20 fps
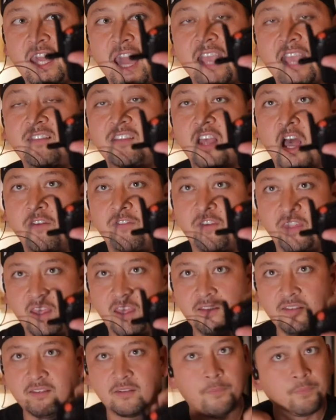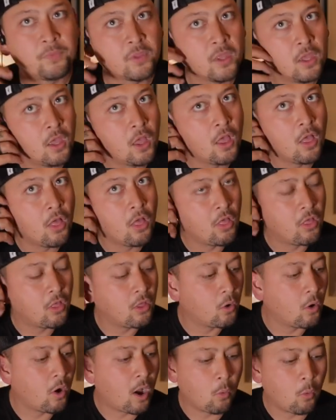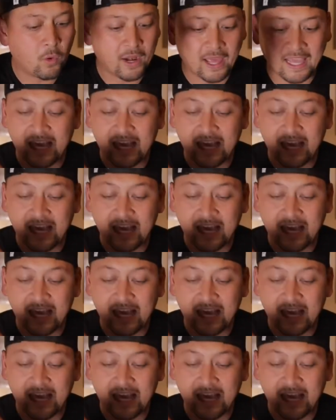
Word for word: case off of this. When I